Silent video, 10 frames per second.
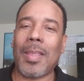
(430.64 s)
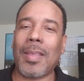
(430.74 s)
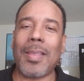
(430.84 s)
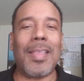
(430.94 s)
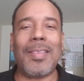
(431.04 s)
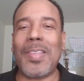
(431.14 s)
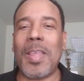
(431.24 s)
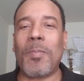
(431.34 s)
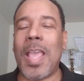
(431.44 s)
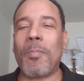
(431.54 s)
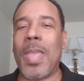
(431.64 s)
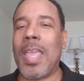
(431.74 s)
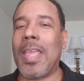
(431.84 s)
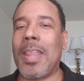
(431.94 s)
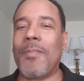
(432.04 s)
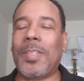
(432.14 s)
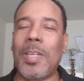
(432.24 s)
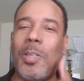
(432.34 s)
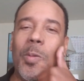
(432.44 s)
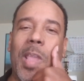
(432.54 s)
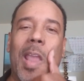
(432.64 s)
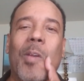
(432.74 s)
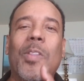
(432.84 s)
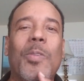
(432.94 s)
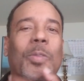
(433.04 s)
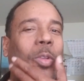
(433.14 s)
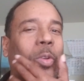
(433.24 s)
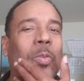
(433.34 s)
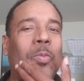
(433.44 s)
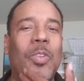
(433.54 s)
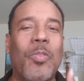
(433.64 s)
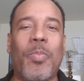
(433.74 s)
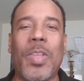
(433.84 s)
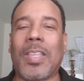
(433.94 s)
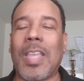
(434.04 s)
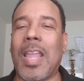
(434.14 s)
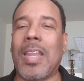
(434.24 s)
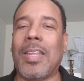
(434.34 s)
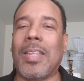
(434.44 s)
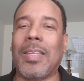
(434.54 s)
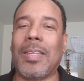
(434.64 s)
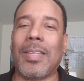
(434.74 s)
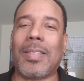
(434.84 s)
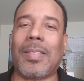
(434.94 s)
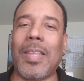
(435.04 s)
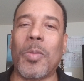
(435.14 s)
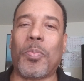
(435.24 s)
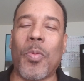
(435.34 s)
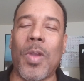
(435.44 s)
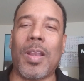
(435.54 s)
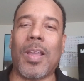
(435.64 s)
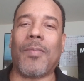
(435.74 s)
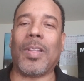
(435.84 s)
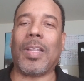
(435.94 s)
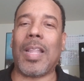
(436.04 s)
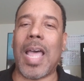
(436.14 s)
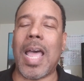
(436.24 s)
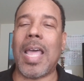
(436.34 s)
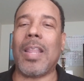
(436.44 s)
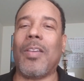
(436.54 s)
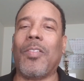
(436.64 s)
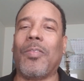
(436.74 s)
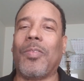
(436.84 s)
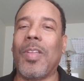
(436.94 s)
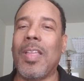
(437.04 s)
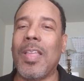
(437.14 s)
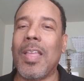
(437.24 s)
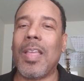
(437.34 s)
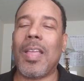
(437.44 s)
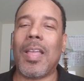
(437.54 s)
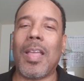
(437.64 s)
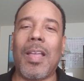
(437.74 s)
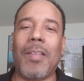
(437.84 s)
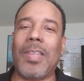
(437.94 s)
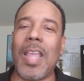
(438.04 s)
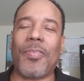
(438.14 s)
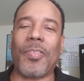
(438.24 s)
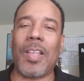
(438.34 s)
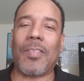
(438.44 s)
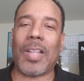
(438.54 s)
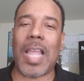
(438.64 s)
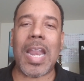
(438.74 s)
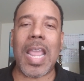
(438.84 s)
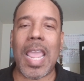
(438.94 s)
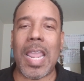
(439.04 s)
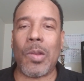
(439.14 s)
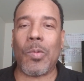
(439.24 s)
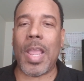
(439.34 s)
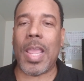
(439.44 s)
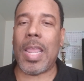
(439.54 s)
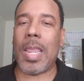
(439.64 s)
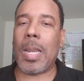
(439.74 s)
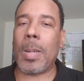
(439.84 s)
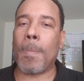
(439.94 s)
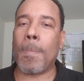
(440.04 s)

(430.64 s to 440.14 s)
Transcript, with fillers: Because it seemed like, man, ever since you got on YouTube, you've been kind of the, the center point of a lot of, uh, definitely of a lot of haterade,